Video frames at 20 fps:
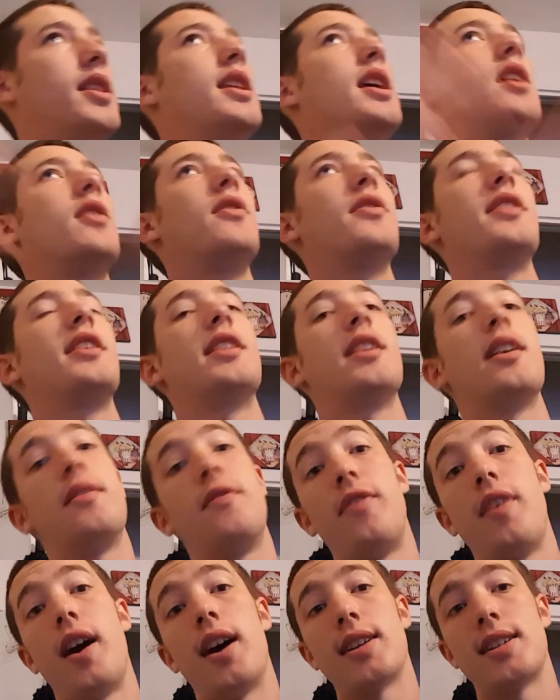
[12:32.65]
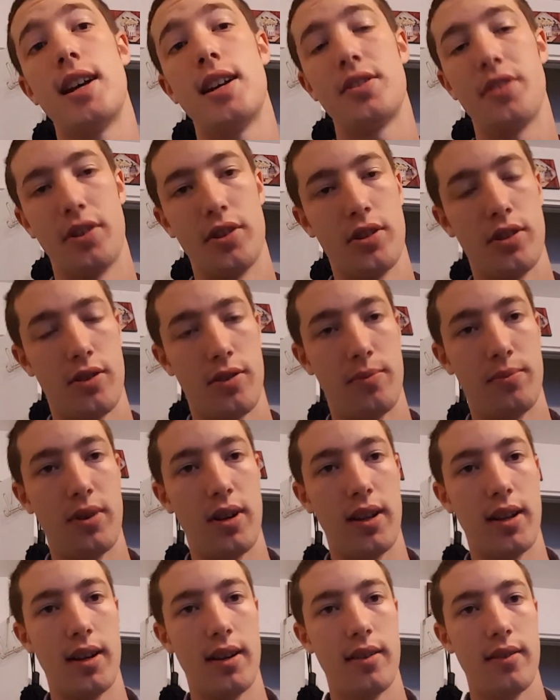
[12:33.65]
everything that Fox has under their
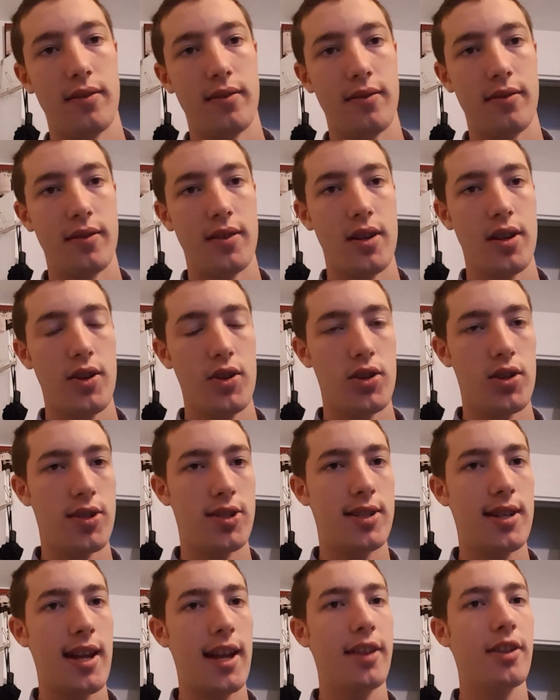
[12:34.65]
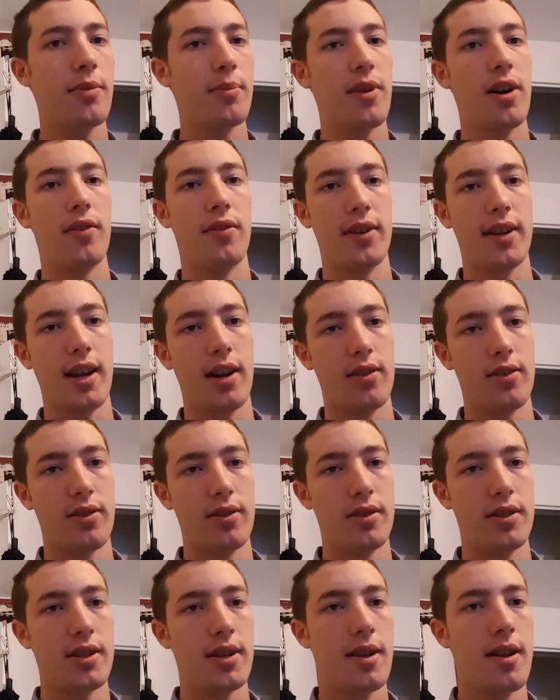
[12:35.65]
umbrella. Just take their Marvel
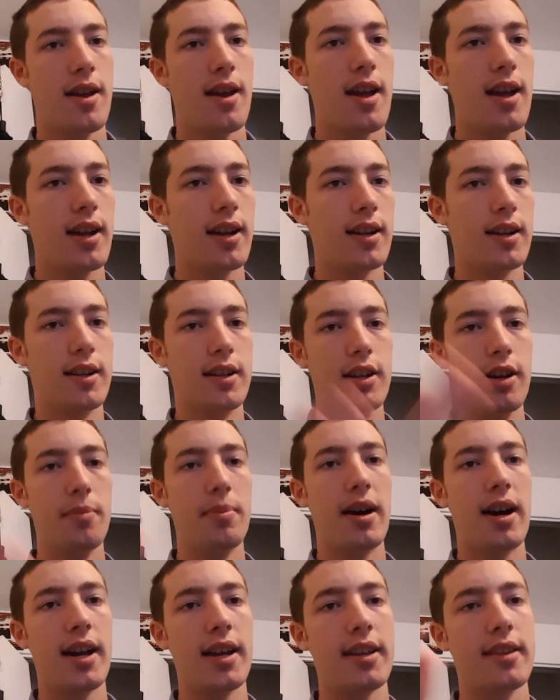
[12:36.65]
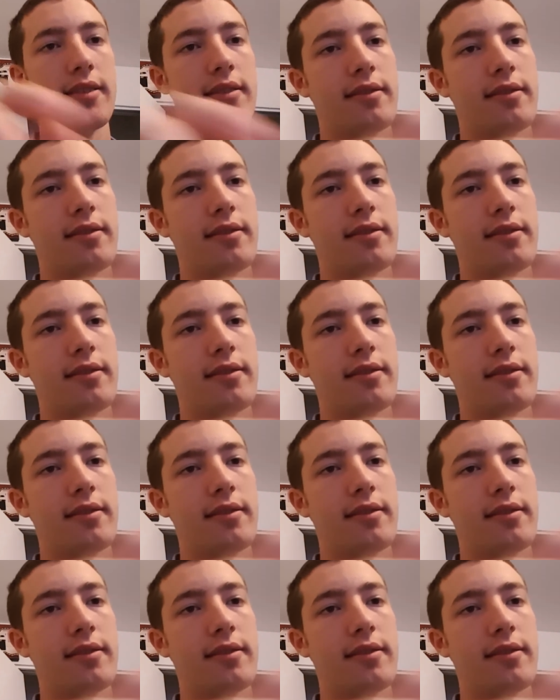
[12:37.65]
characters. Goodbye.